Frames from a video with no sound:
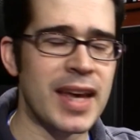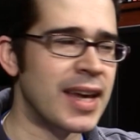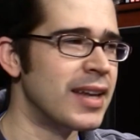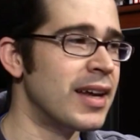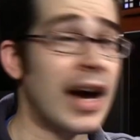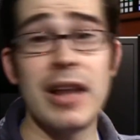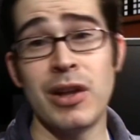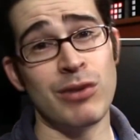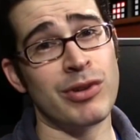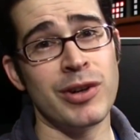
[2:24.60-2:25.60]
And uh, I
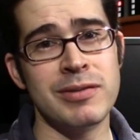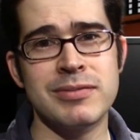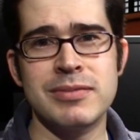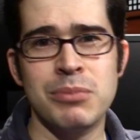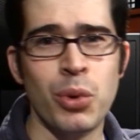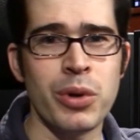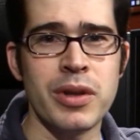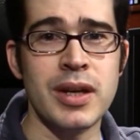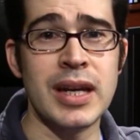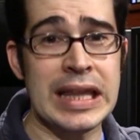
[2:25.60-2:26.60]
love her more
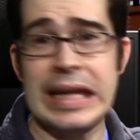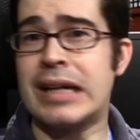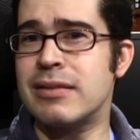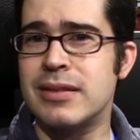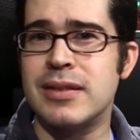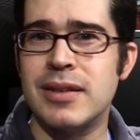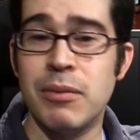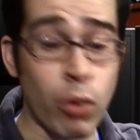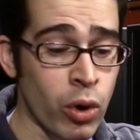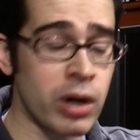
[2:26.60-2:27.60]
than anything.
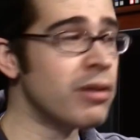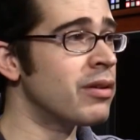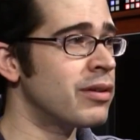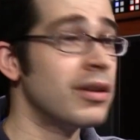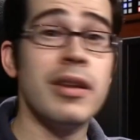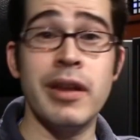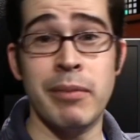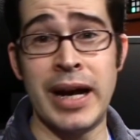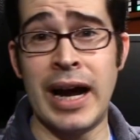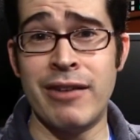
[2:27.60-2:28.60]
More
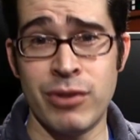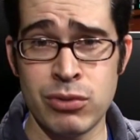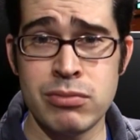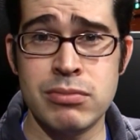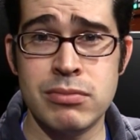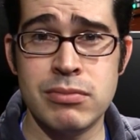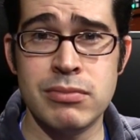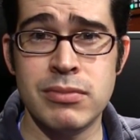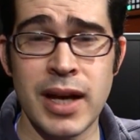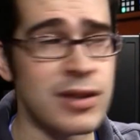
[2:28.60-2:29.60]
than my iPhone.
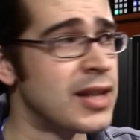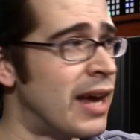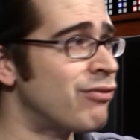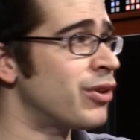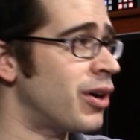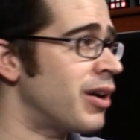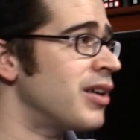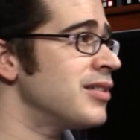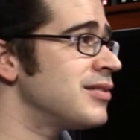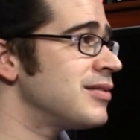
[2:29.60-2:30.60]
How's that for a
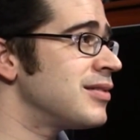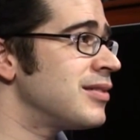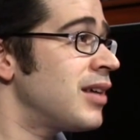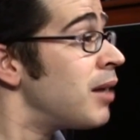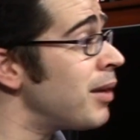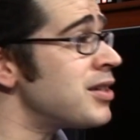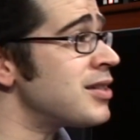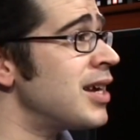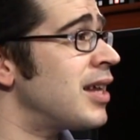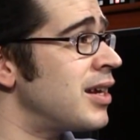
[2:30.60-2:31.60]
heart? I'm not
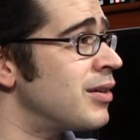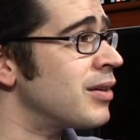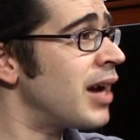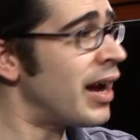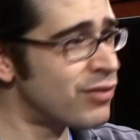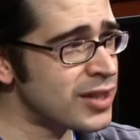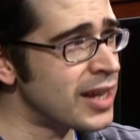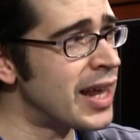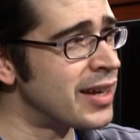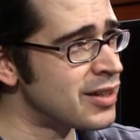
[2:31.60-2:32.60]
just saying that either. I've
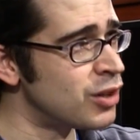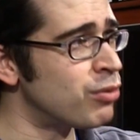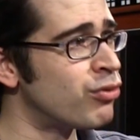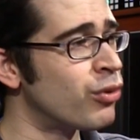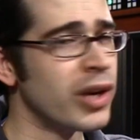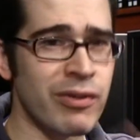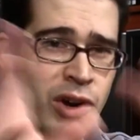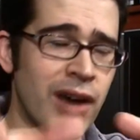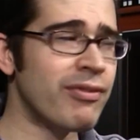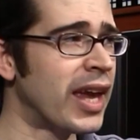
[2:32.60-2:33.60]
said that to you before,
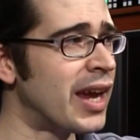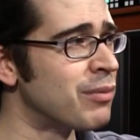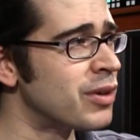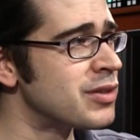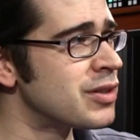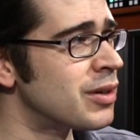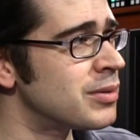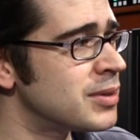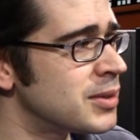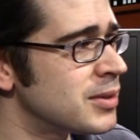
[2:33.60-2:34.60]
even off camera, so.